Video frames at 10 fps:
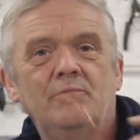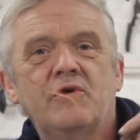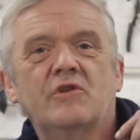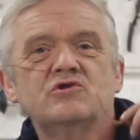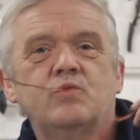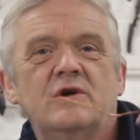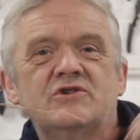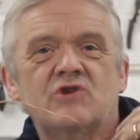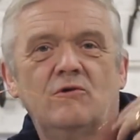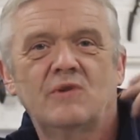because we're
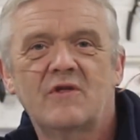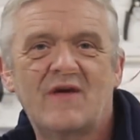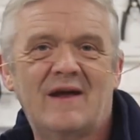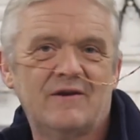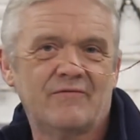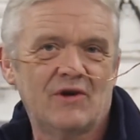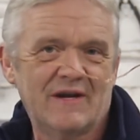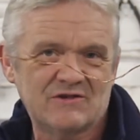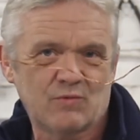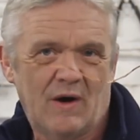soldering the end of the
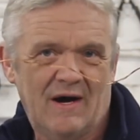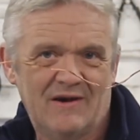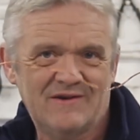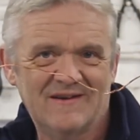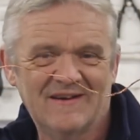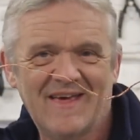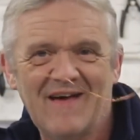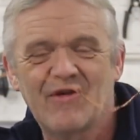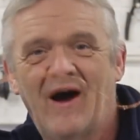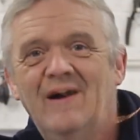Litz wire
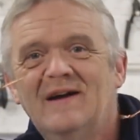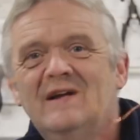together.